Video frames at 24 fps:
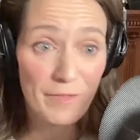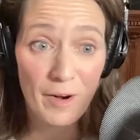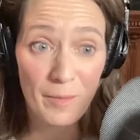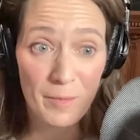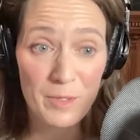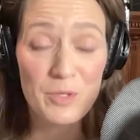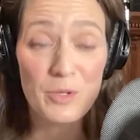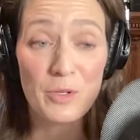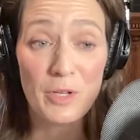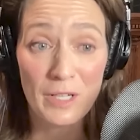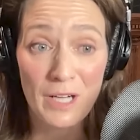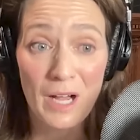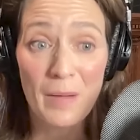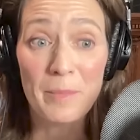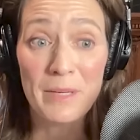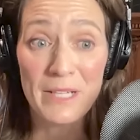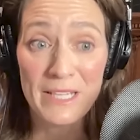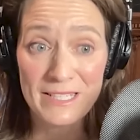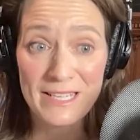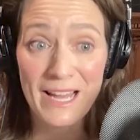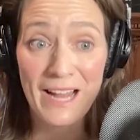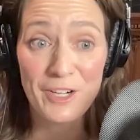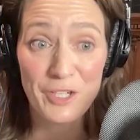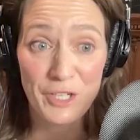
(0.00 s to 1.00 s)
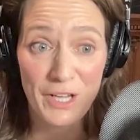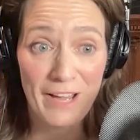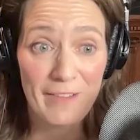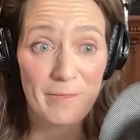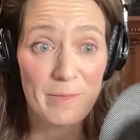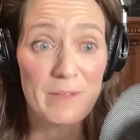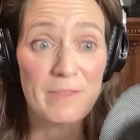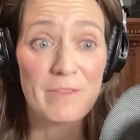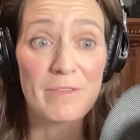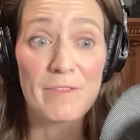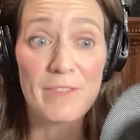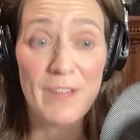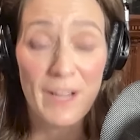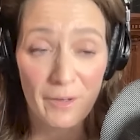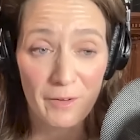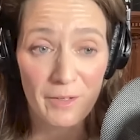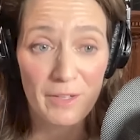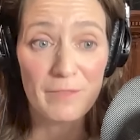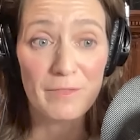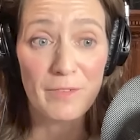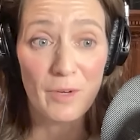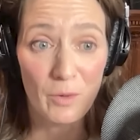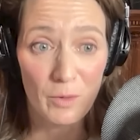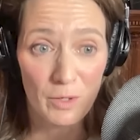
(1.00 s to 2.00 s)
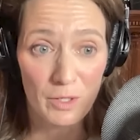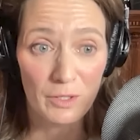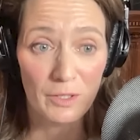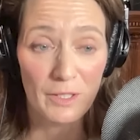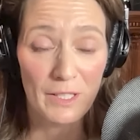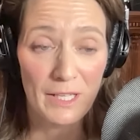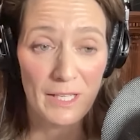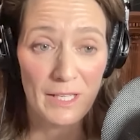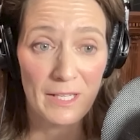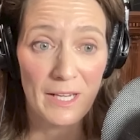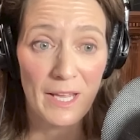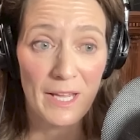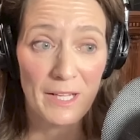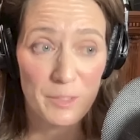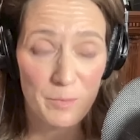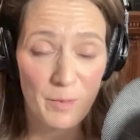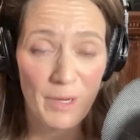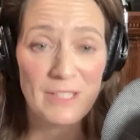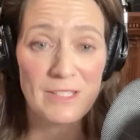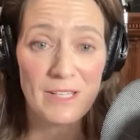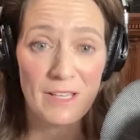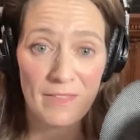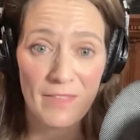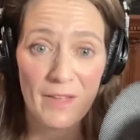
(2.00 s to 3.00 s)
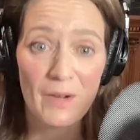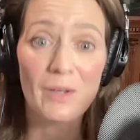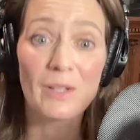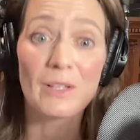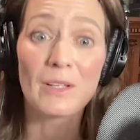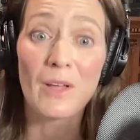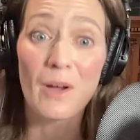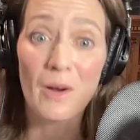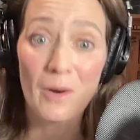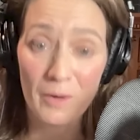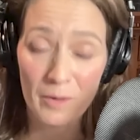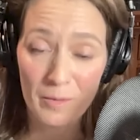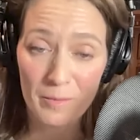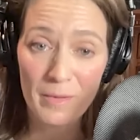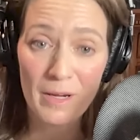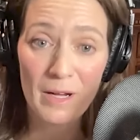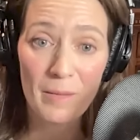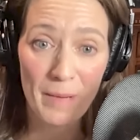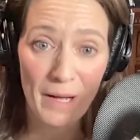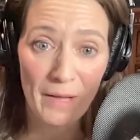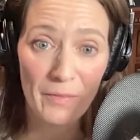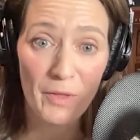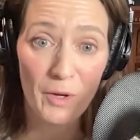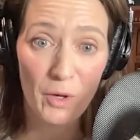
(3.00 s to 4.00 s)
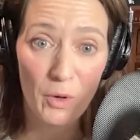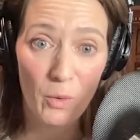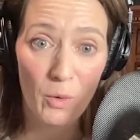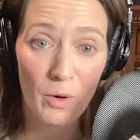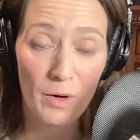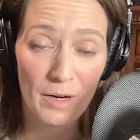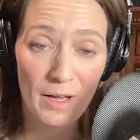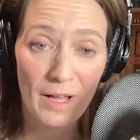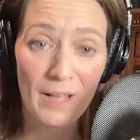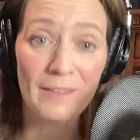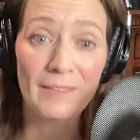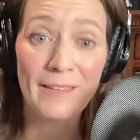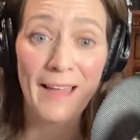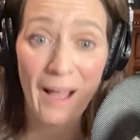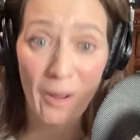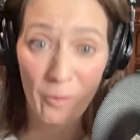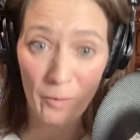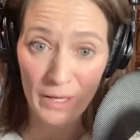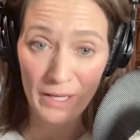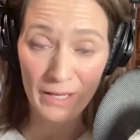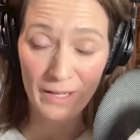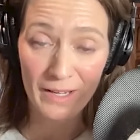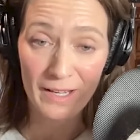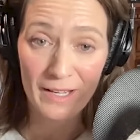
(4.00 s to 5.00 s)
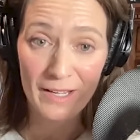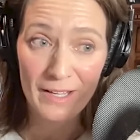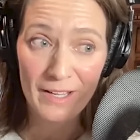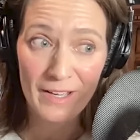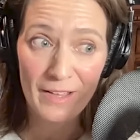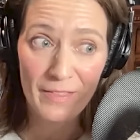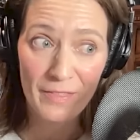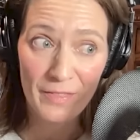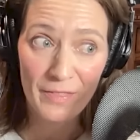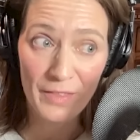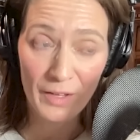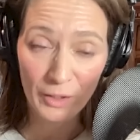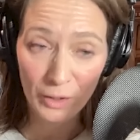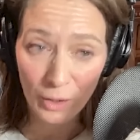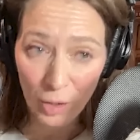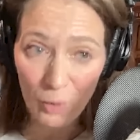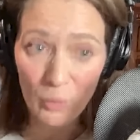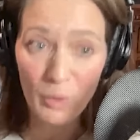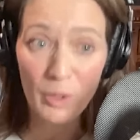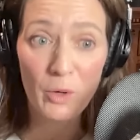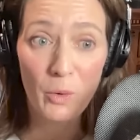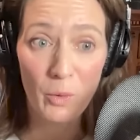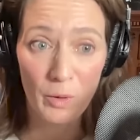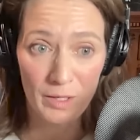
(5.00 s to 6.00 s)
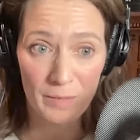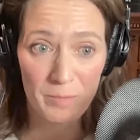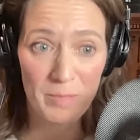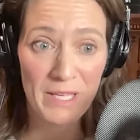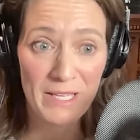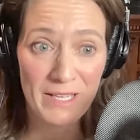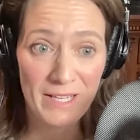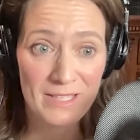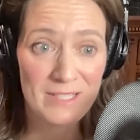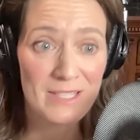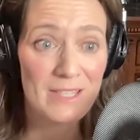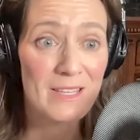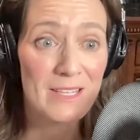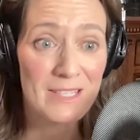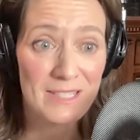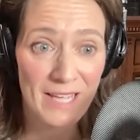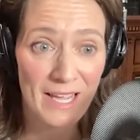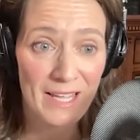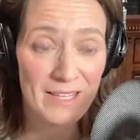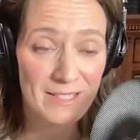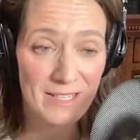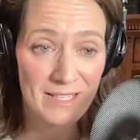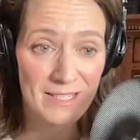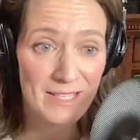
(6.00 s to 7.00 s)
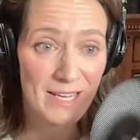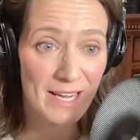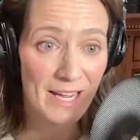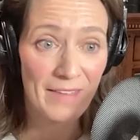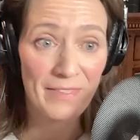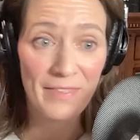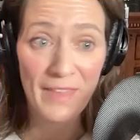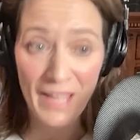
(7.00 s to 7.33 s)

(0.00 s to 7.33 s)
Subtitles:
pharmaceutical companies actually have been very vocal in expressing their alarm about the court allowing the lower court opinions in this case to stand.